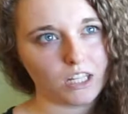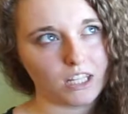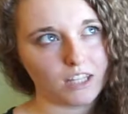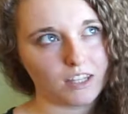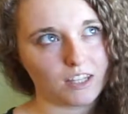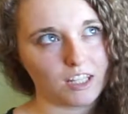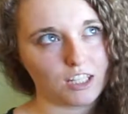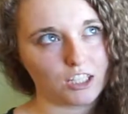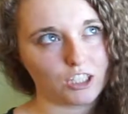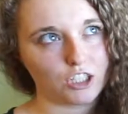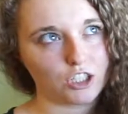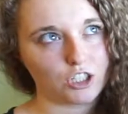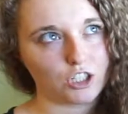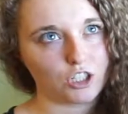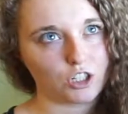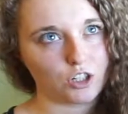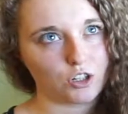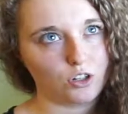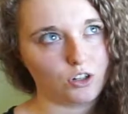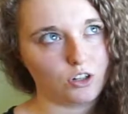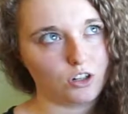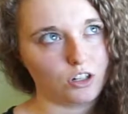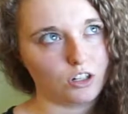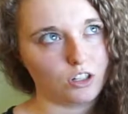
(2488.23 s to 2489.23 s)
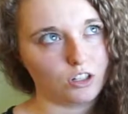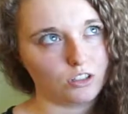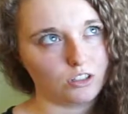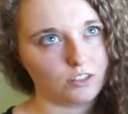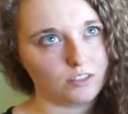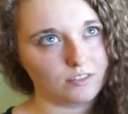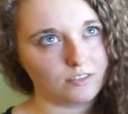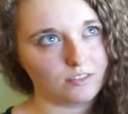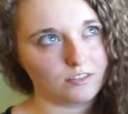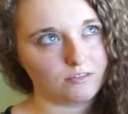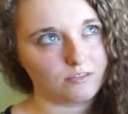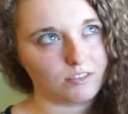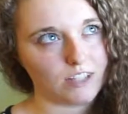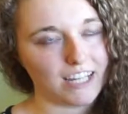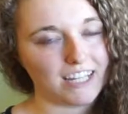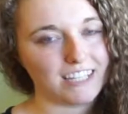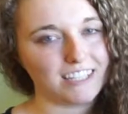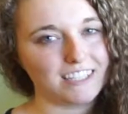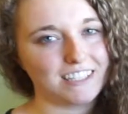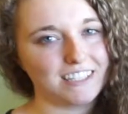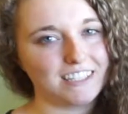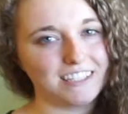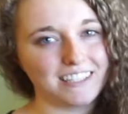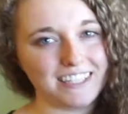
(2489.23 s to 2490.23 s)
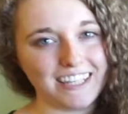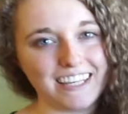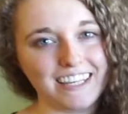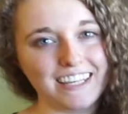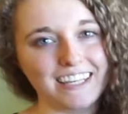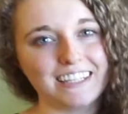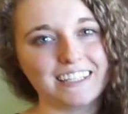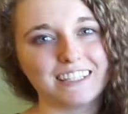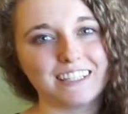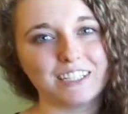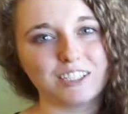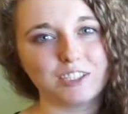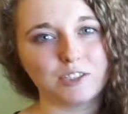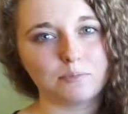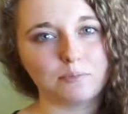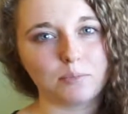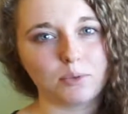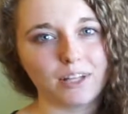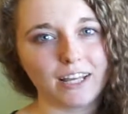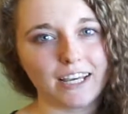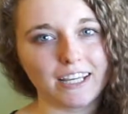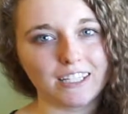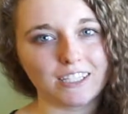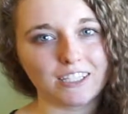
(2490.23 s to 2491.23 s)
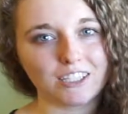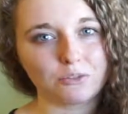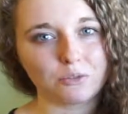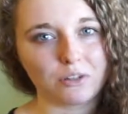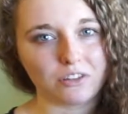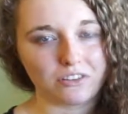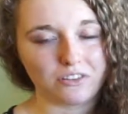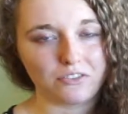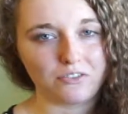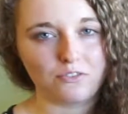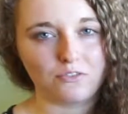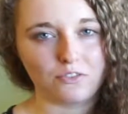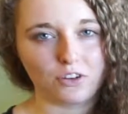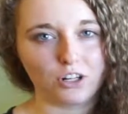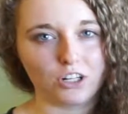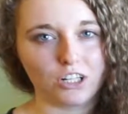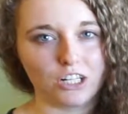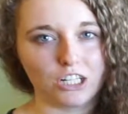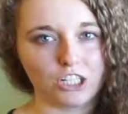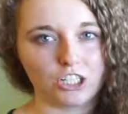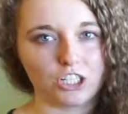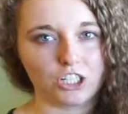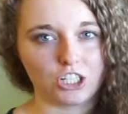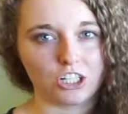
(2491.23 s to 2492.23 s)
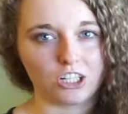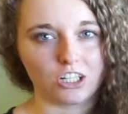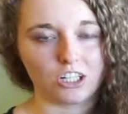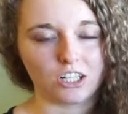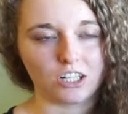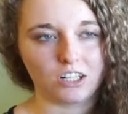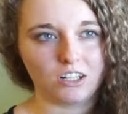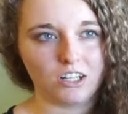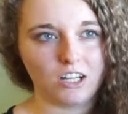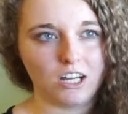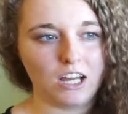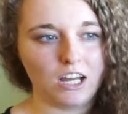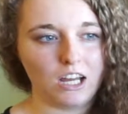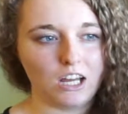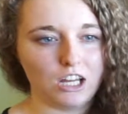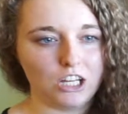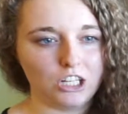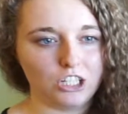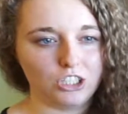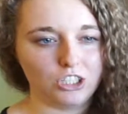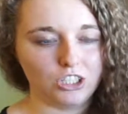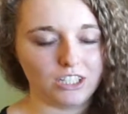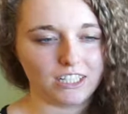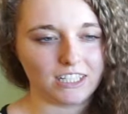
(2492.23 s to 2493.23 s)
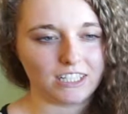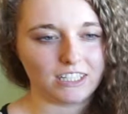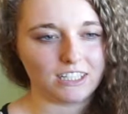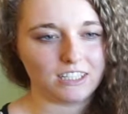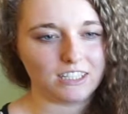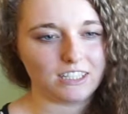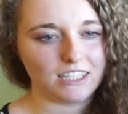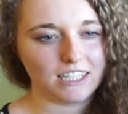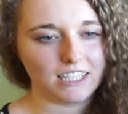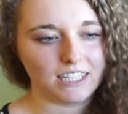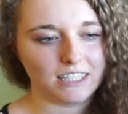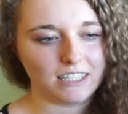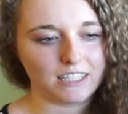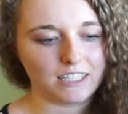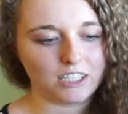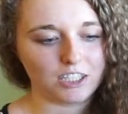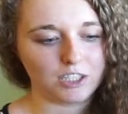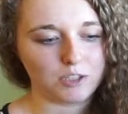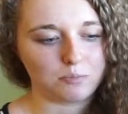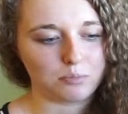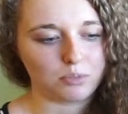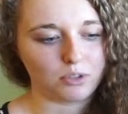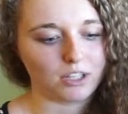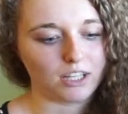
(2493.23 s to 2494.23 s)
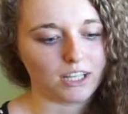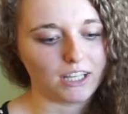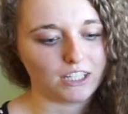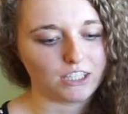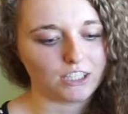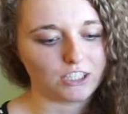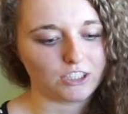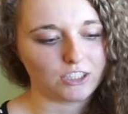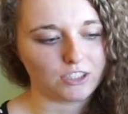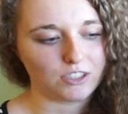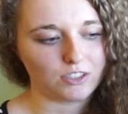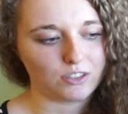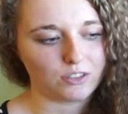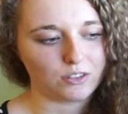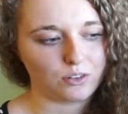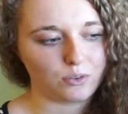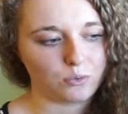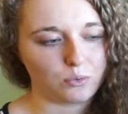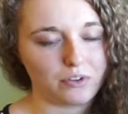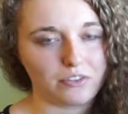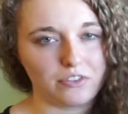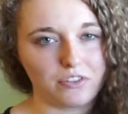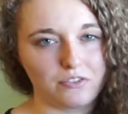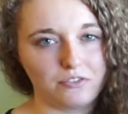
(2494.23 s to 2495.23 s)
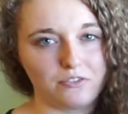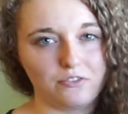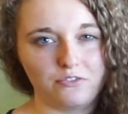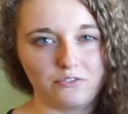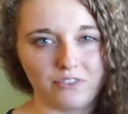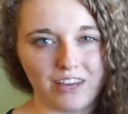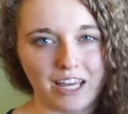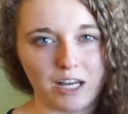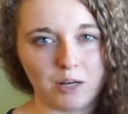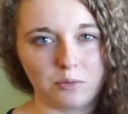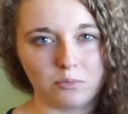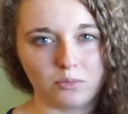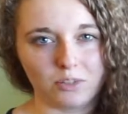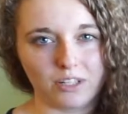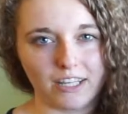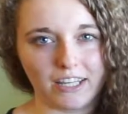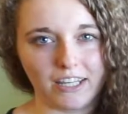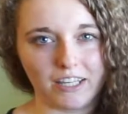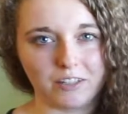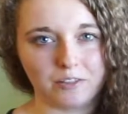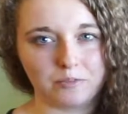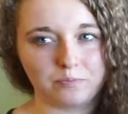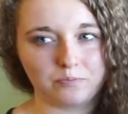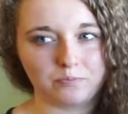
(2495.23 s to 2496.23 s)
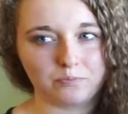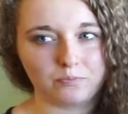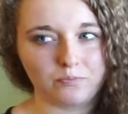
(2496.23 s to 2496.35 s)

This girl can see this place with furniture. She could see this place with a family.